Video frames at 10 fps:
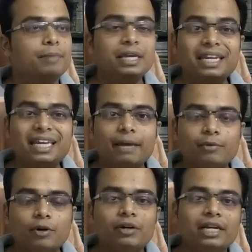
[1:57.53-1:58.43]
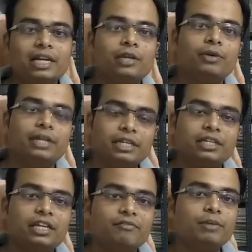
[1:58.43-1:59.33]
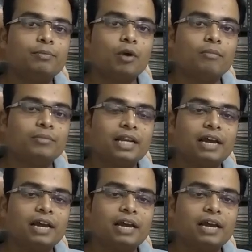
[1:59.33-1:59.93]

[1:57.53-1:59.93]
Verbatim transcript: been kept on telling you in each and every problem